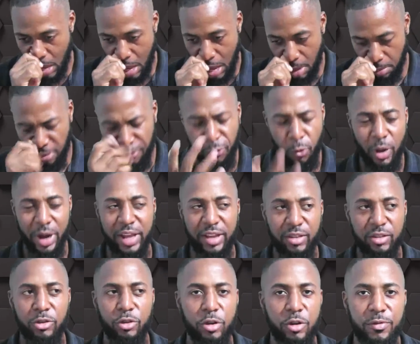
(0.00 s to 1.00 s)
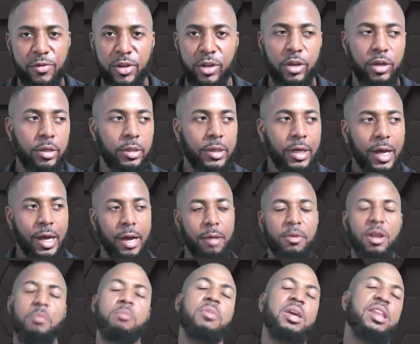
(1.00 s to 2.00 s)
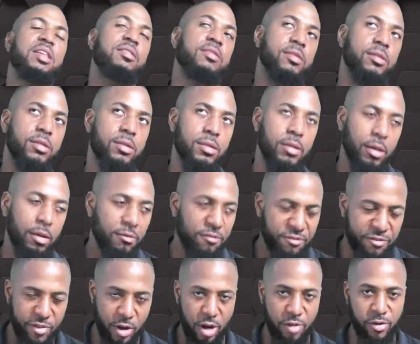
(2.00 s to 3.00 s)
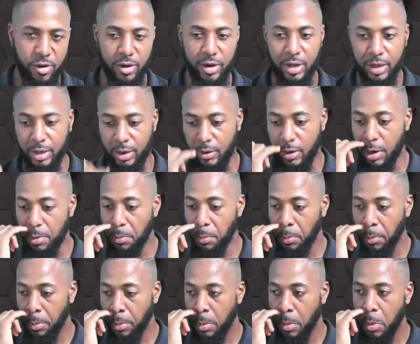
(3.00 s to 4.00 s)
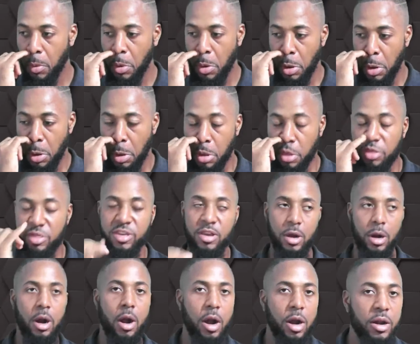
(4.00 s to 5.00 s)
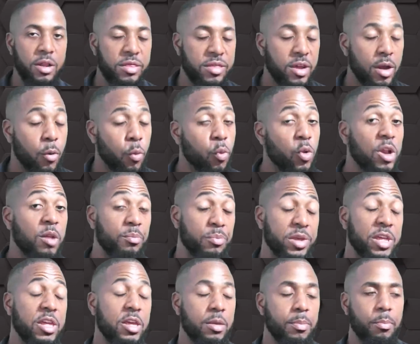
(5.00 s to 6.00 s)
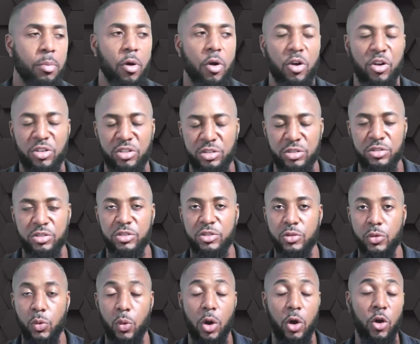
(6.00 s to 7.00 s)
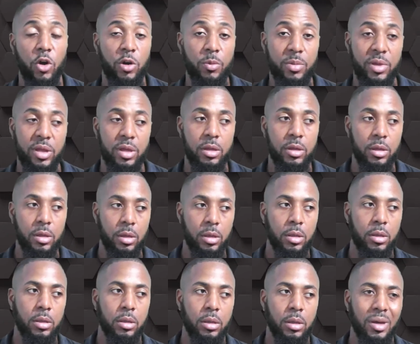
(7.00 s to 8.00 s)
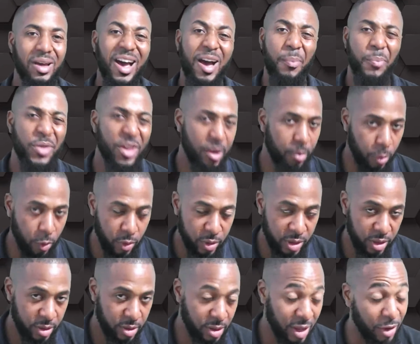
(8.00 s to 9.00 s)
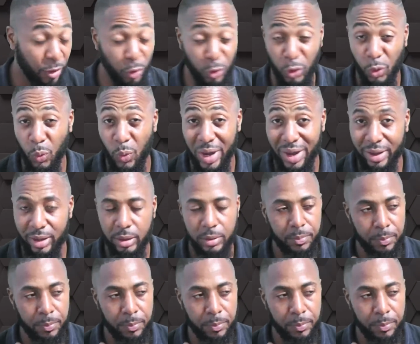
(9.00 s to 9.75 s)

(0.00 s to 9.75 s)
before I get into the video, let me make this very, very clear, right? There will be persons who are going to be happy about this. I don't know why.